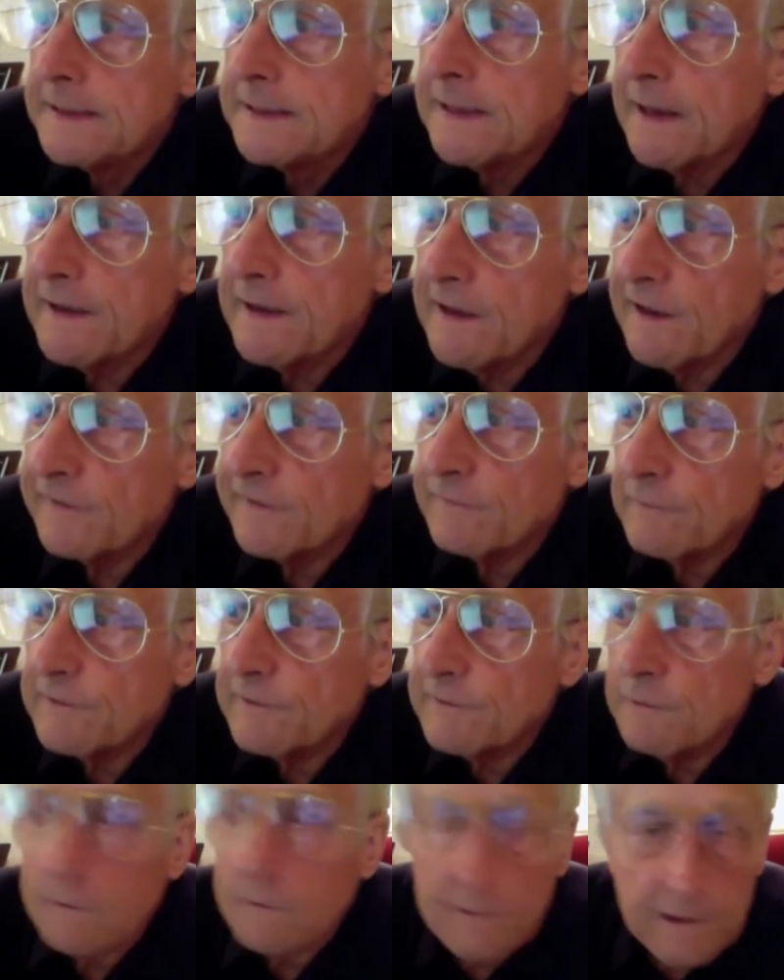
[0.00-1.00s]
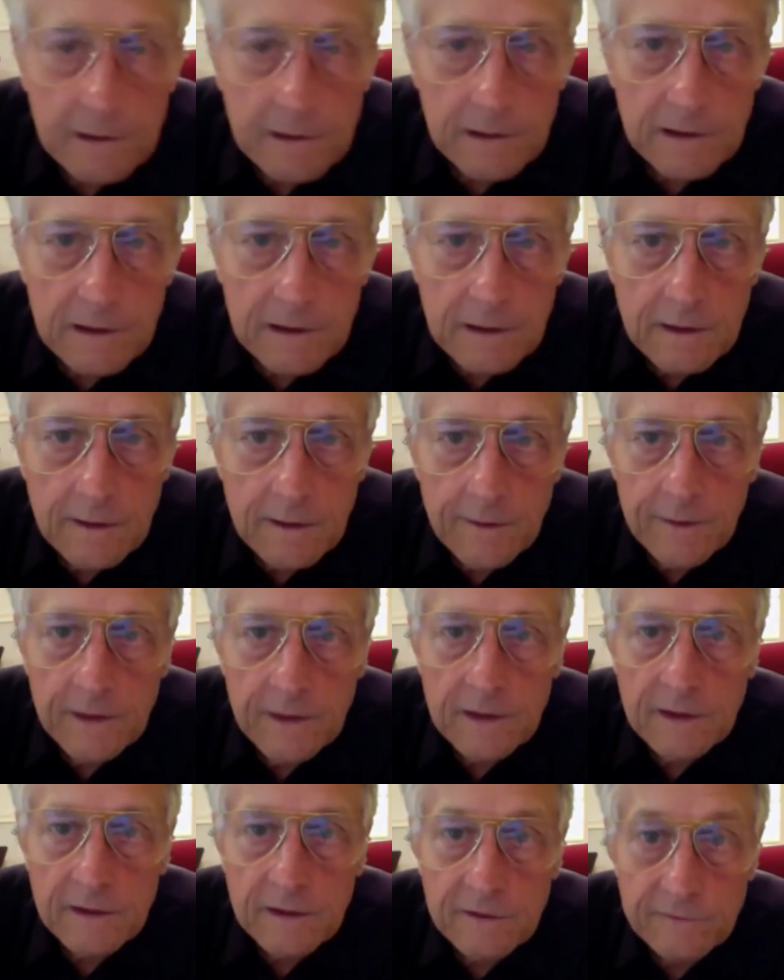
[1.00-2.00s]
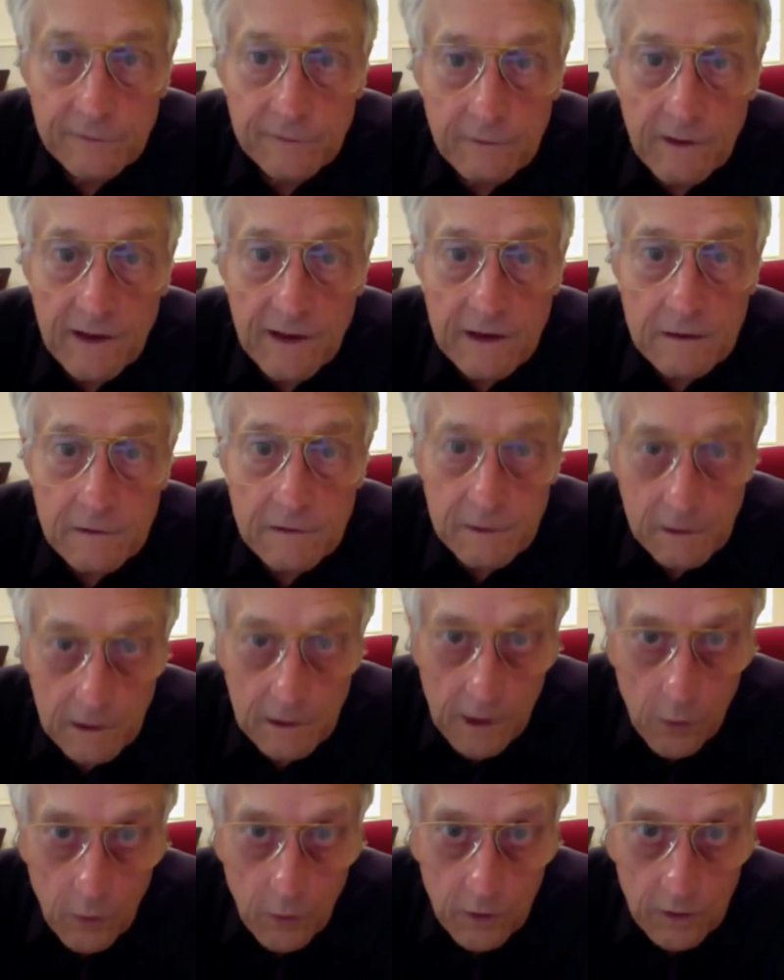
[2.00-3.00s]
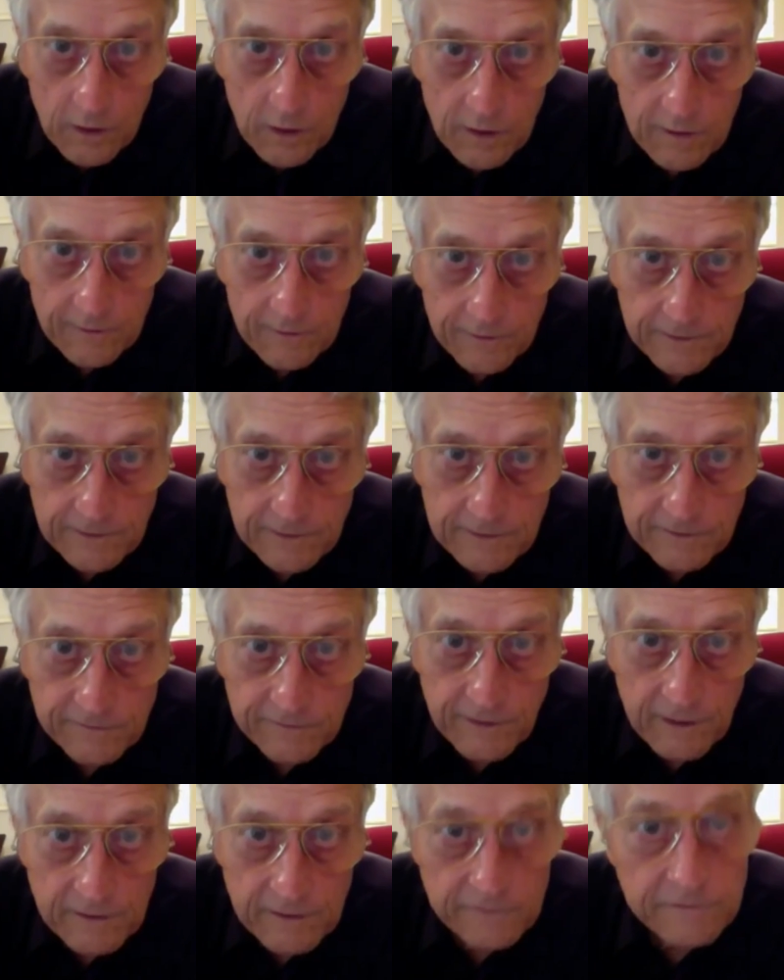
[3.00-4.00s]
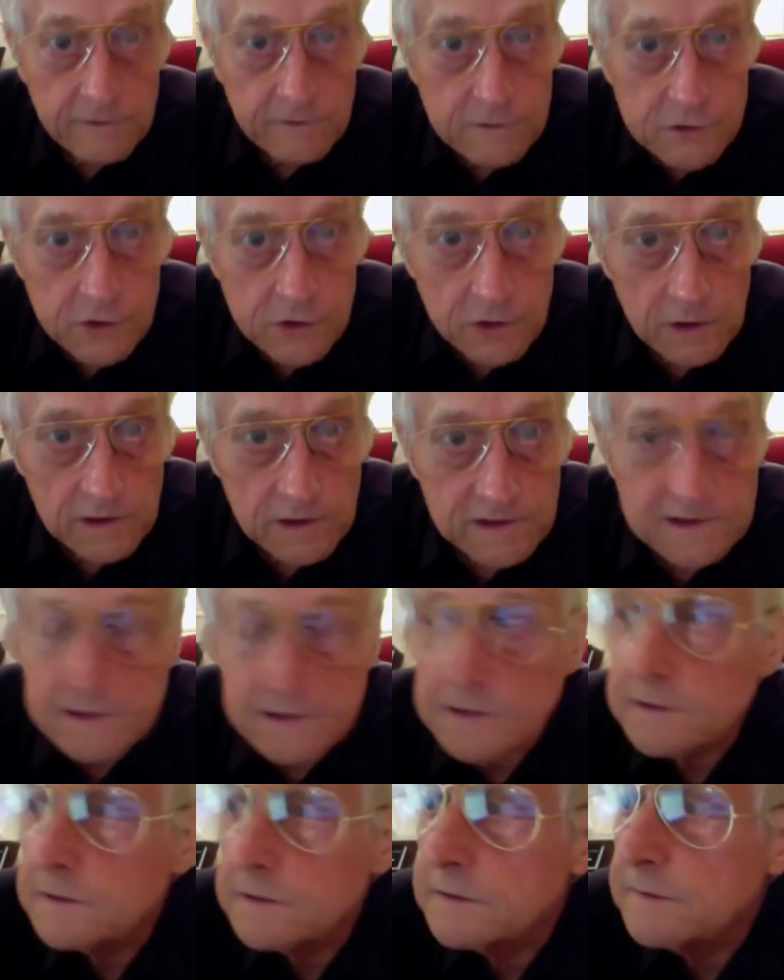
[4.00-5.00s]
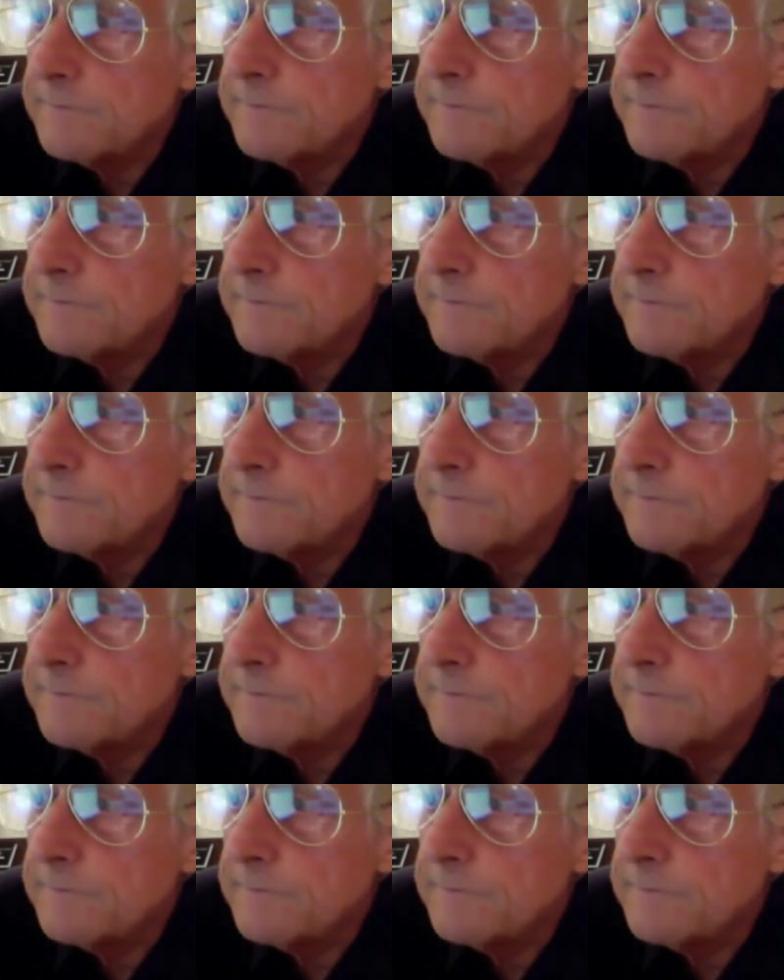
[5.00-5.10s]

I ask rhetorically, is there anything lower than a dishonest journalist?